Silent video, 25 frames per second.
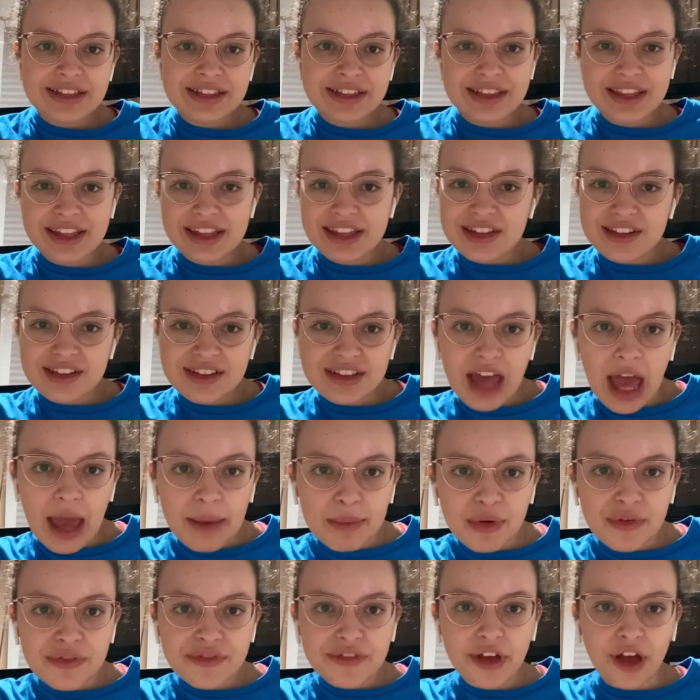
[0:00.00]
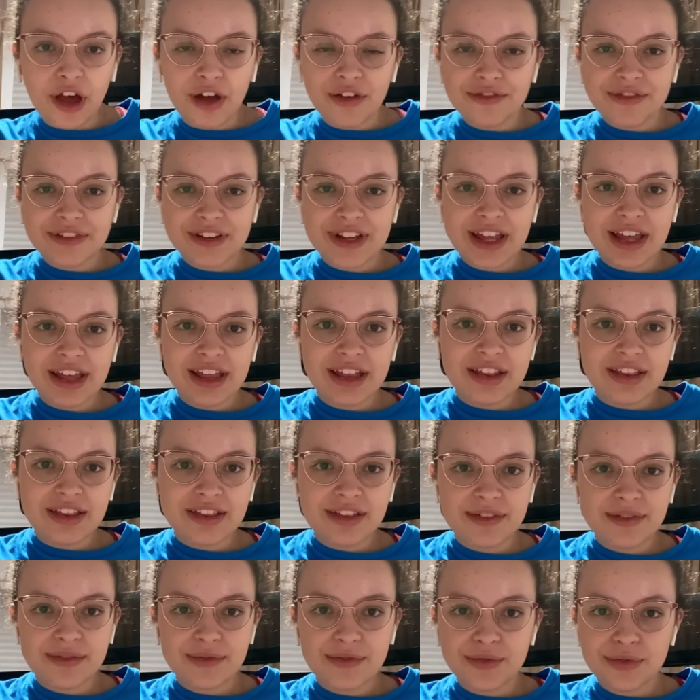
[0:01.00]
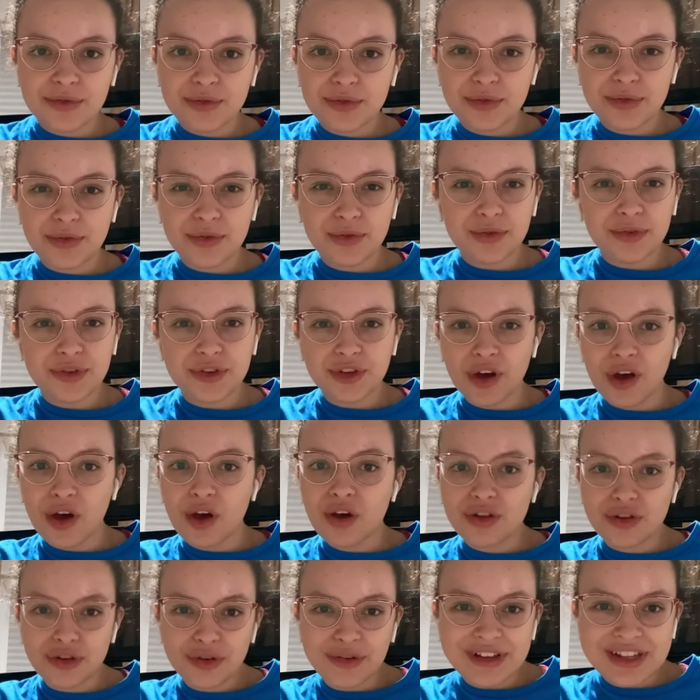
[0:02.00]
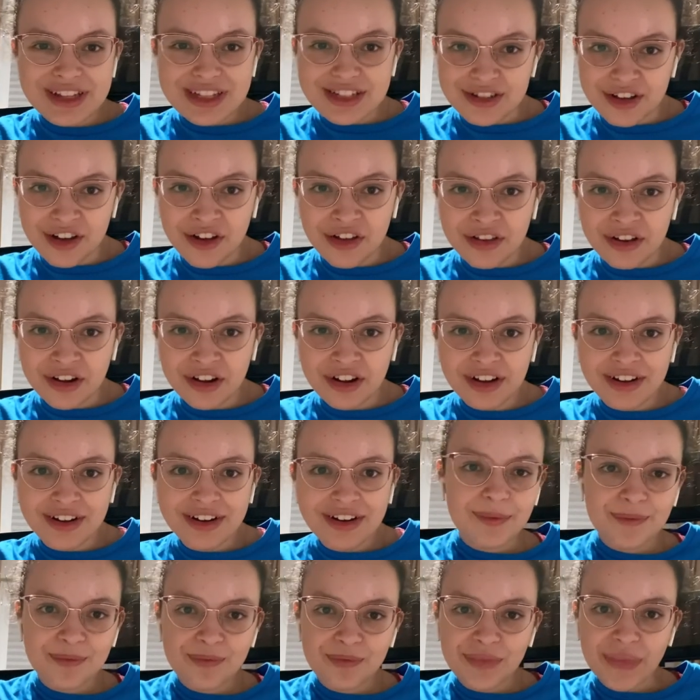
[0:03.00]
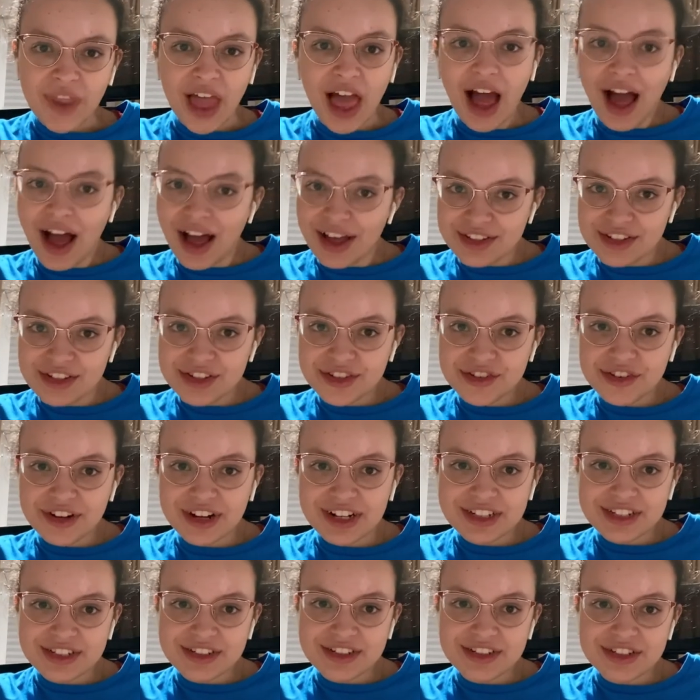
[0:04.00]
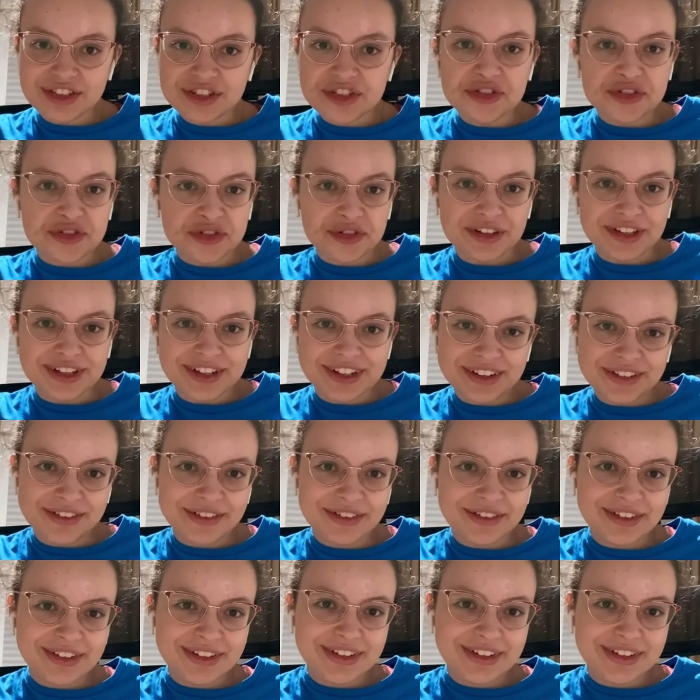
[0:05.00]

this type of confidence to talk to each other as strangers usually do.